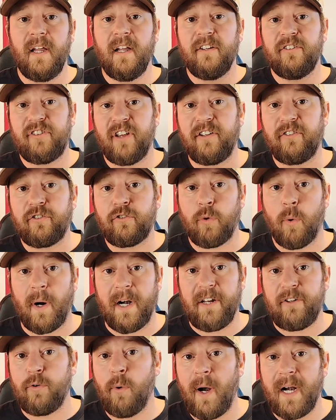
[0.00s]
Since
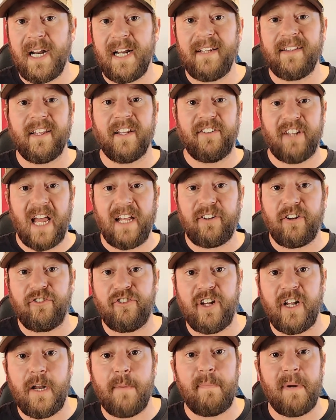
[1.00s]
2020, the debt to
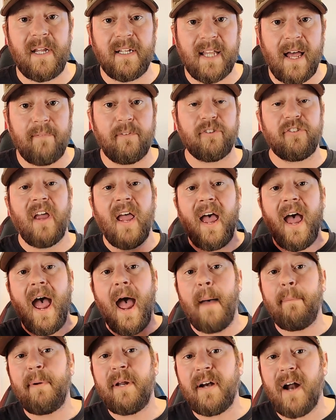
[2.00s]
GDP levels have
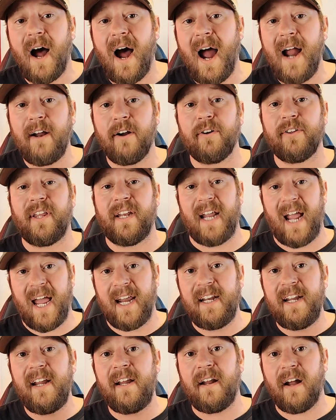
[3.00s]
been higher than
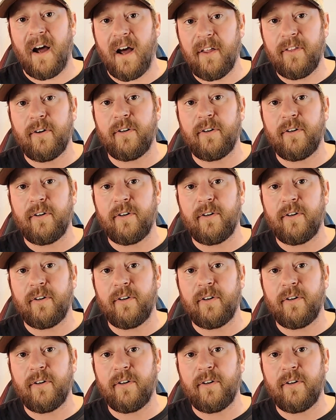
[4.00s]
any other